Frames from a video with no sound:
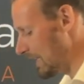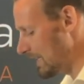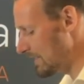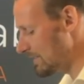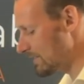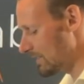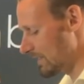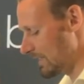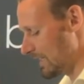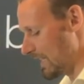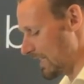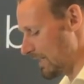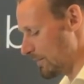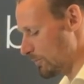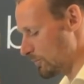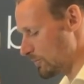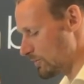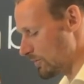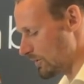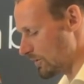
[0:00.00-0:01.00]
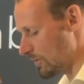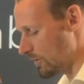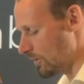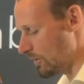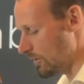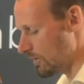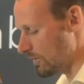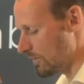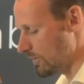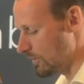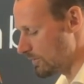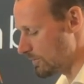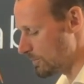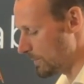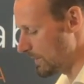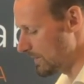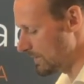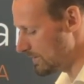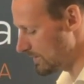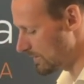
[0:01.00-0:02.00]
easily able to cock those
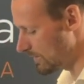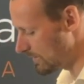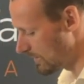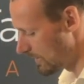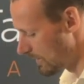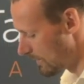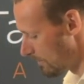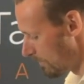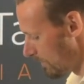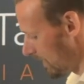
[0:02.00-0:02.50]
pieces.